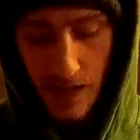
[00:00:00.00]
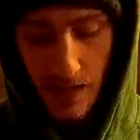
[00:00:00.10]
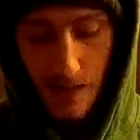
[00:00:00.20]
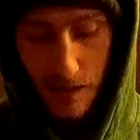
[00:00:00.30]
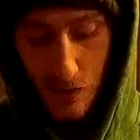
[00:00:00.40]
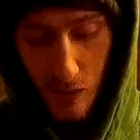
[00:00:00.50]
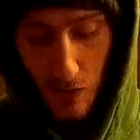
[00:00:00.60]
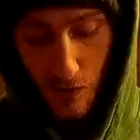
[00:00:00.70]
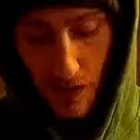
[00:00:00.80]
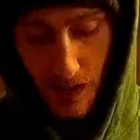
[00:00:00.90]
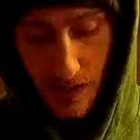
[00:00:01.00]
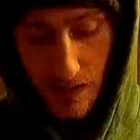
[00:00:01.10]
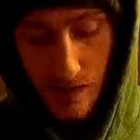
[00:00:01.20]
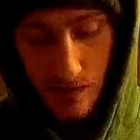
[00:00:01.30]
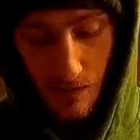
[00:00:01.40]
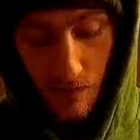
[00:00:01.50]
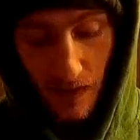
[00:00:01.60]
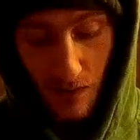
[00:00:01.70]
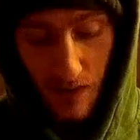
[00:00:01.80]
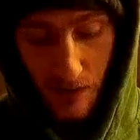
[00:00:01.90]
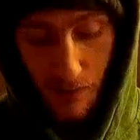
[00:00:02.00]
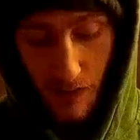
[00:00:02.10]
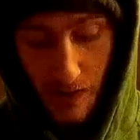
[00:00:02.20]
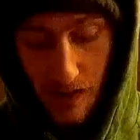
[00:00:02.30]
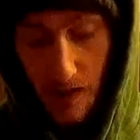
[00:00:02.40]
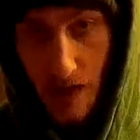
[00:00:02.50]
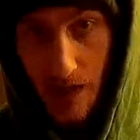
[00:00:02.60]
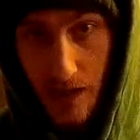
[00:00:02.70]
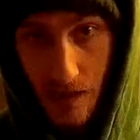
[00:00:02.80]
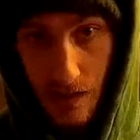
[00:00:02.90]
This drone is very, very light.